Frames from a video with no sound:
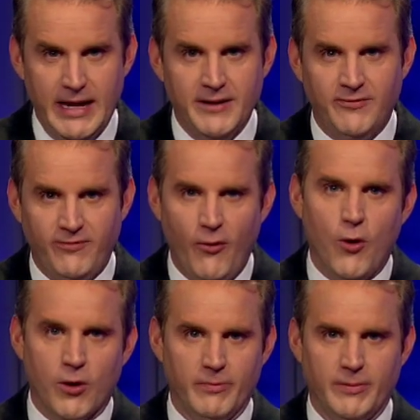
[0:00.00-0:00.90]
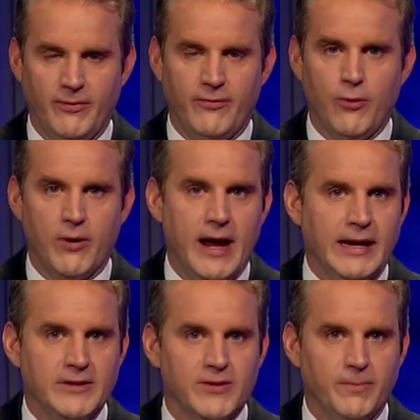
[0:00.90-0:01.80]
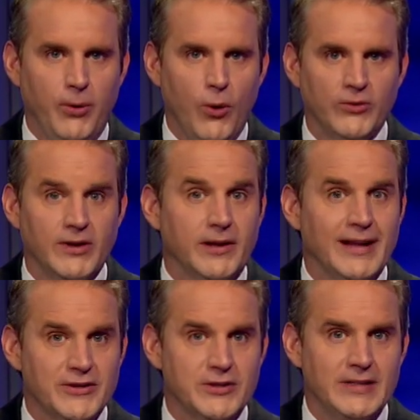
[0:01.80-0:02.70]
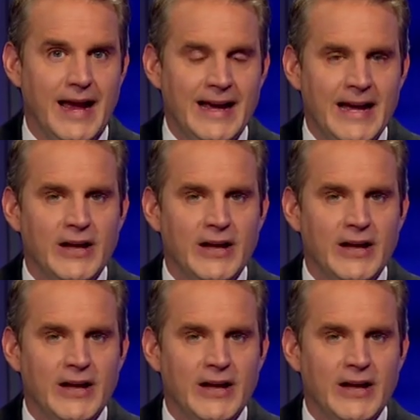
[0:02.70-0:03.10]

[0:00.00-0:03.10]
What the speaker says: informed before heading to the polls on Election Day.